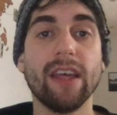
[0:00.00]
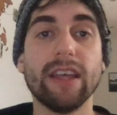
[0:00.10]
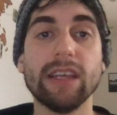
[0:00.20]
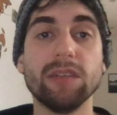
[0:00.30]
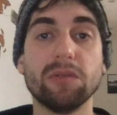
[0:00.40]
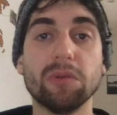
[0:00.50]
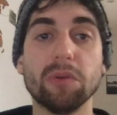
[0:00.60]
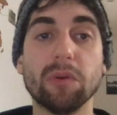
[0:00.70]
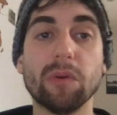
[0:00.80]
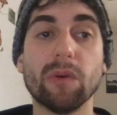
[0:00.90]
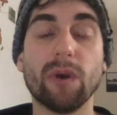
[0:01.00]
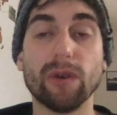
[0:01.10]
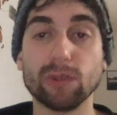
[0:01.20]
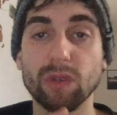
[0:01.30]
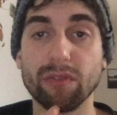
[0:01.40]
into
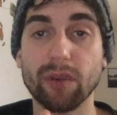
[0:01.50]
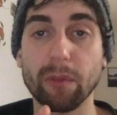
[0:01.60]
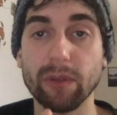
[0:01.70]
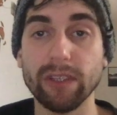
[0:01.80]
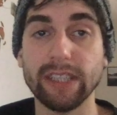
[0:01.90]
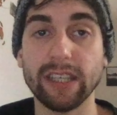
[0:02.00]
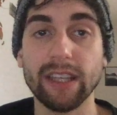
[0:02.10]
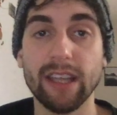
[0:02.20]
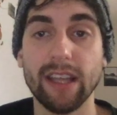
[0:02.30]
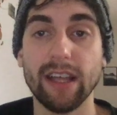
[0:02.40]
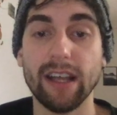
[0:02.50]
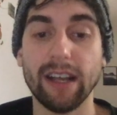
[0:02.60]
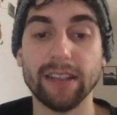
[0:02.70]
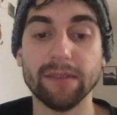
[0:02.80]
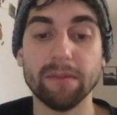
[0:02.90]
our Swift community,
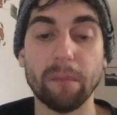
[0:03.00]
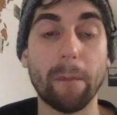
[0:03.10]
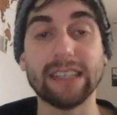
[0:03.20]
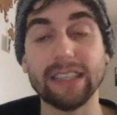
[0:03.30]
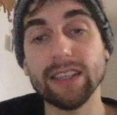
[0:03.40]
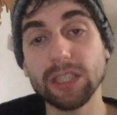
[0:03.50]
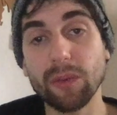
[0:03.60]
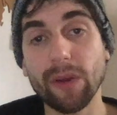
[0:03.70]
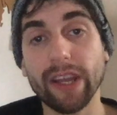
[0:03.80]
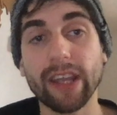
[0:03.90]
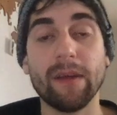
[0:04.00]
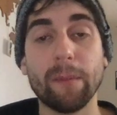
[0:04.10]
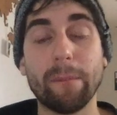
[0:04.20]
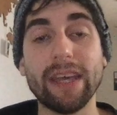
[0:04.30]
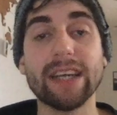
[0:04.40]
and in this way
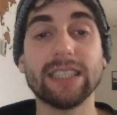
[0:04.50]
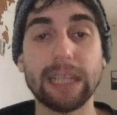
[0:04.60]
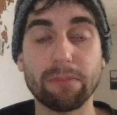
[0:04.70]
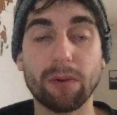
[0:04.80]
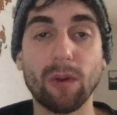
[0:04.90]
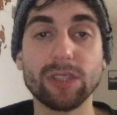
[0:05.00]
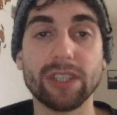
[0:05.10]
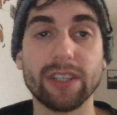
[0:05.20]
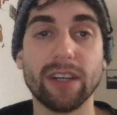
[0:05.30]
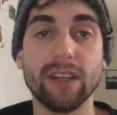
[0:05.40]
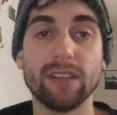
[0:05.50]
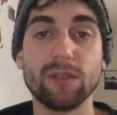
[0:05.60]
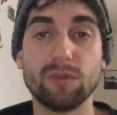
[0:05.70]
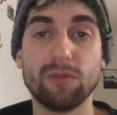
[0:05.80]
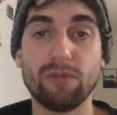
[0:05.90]
being a step closer
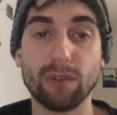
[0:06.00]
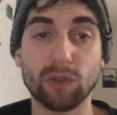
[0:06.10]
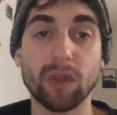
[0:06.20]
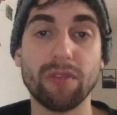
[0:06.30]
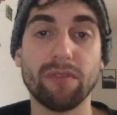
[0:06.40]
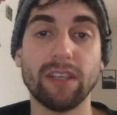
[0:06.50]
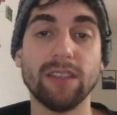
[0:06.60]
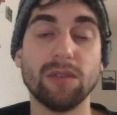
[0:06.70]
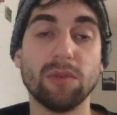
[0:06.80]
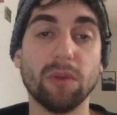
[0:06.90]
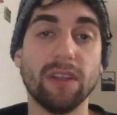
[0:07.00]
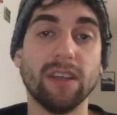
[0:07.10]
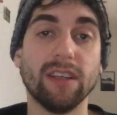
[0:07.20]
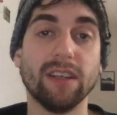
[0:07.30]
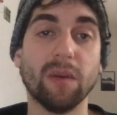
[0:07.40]
for Swift into
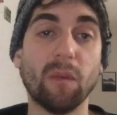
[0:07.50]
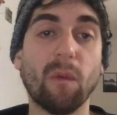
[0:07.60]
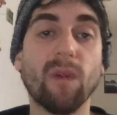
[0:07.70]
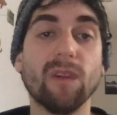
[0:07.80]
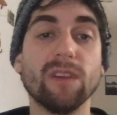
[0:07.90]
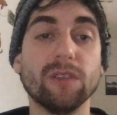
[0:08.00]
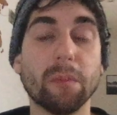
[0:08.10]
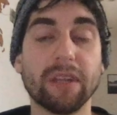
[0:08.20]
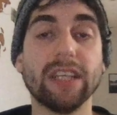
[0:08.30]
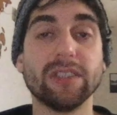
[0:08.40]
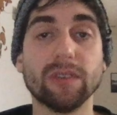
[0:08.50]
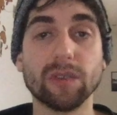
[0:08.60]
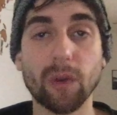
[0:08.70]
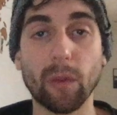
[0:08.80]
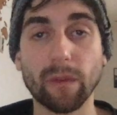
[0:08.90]
the world domination
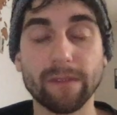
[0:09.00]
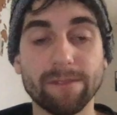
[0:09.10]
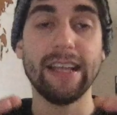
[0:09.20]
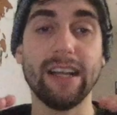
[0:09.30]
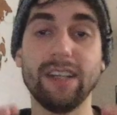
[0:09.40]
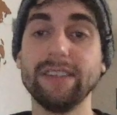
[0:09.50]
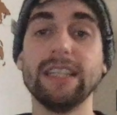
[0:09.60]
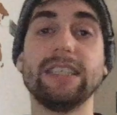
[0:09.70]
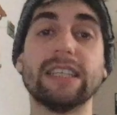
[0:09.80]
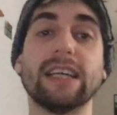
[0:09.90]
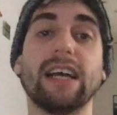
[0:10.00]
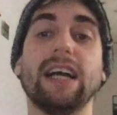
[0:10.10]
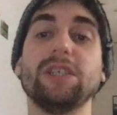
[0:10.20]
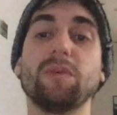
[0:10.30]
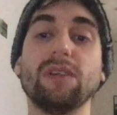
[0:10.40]
goal. And that's it.
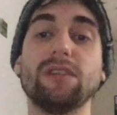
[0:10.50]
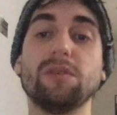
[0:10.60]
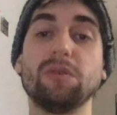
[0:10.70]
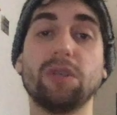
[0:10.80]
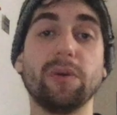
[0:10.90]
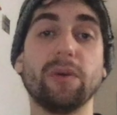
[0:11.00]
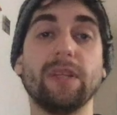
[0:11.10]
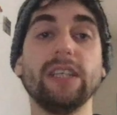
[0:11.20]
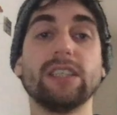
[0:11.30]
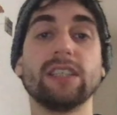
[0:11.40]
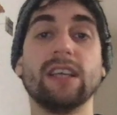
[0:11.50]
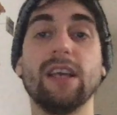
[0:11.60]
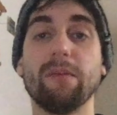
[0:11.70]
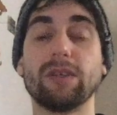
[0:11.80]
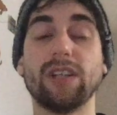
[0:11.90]
I just wanted to show you this
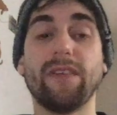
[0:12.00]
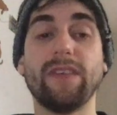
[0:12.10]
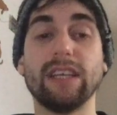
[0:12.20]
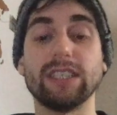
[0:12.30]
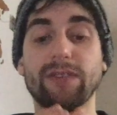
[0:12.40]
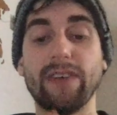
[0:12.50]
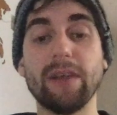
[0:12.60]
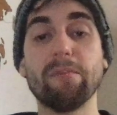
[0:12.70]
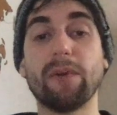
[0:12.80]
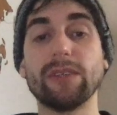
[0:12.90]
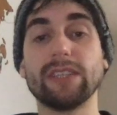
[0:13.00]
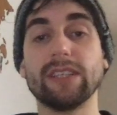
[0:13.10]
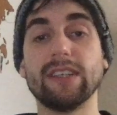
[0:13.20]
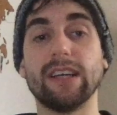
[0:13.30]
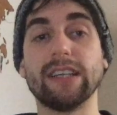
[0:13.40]
because I think it's really
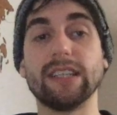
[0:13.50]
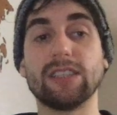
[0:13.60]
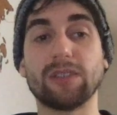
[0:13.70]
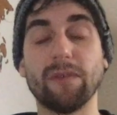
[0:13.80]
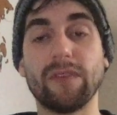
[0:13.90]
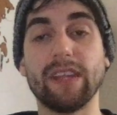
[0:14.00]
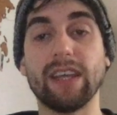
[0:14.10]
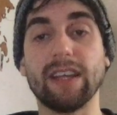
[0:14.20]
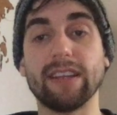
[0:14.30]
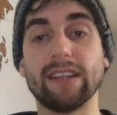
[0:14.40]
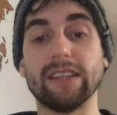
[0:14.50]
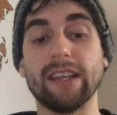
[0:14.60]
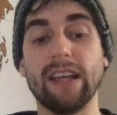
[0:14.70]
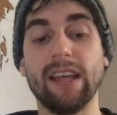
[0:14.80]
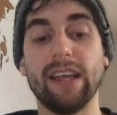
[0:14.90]
important, and it's something that
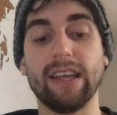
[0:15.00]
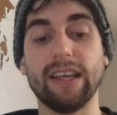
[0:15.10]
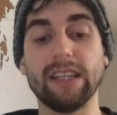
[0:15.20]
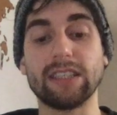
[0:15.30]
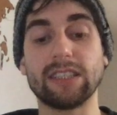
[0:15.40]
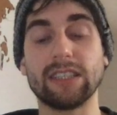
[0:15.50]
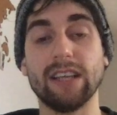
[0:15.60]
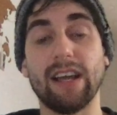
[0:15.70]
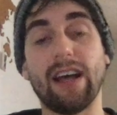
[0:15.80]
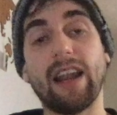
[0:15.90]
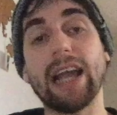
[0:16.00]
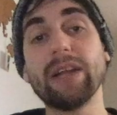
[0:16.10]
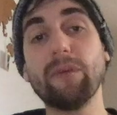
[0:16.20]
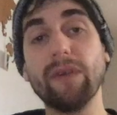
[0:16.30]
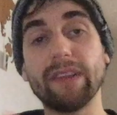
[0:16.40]
it's
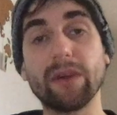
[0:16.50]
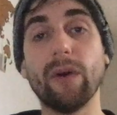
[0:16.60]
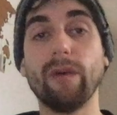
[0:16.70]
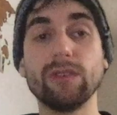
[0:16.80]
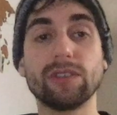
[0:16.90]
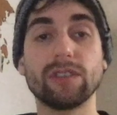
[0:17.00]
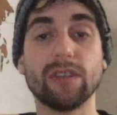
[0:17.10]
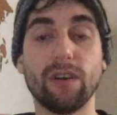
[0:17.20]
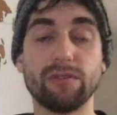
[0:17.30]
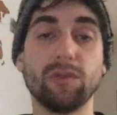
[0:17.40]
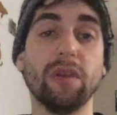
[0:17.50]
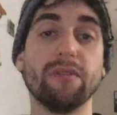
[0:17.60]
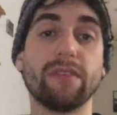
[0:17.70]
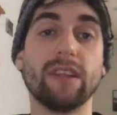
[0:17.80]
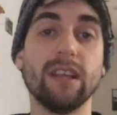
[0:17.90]
aligned with the goals of
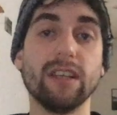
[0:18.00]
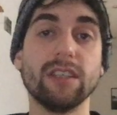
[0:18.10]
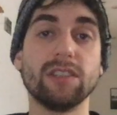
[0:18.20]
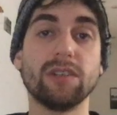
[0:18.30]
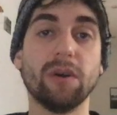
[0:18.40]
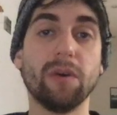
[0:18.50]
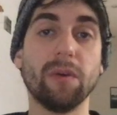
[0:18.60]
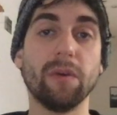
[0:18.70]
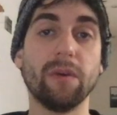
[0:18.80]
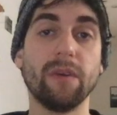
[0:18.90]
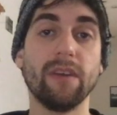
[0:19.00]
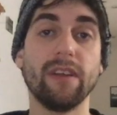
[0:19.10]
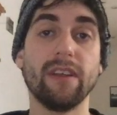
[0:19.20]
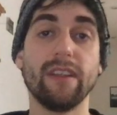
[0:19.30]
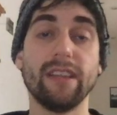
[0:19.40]
Swift. So
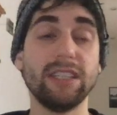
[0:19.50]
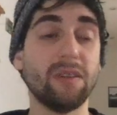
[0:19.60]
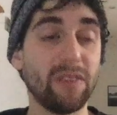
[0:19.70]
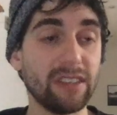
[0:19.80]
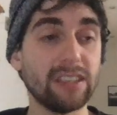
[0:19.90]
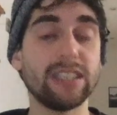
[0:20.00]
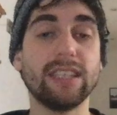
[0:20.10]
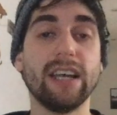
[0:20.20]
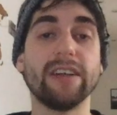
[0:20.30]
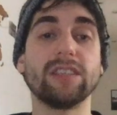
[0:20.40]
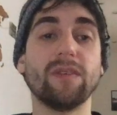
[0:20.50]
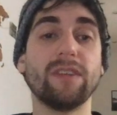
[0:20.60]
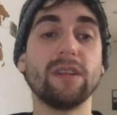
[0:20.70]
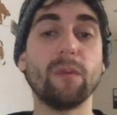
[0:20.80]
it's something that is there, it's something that